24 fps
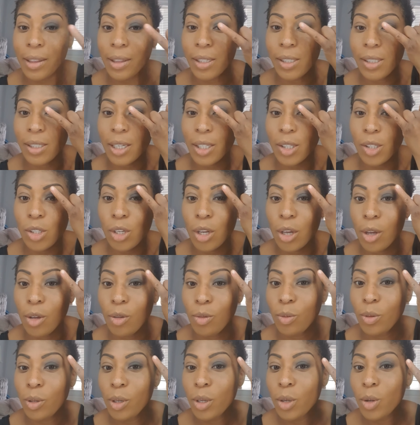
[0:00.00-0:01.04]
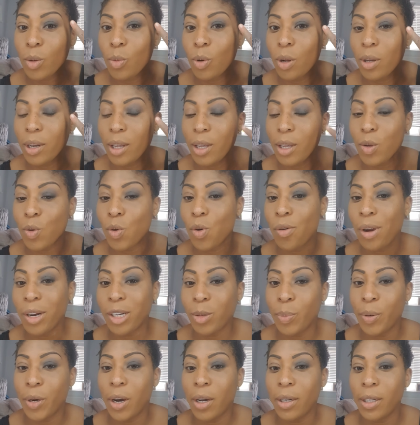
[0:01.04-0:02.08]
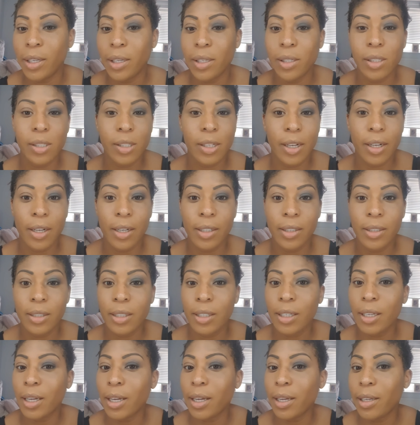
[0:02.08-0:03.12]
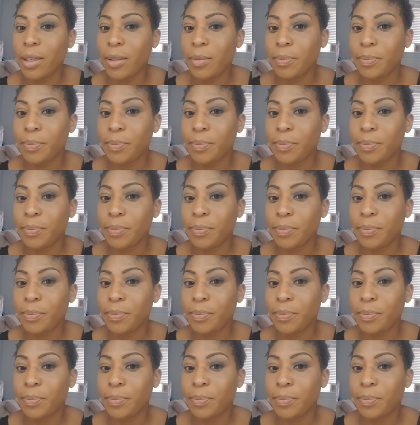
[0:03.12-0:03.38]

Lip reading: the skin tone one that you already put on at the start, okay?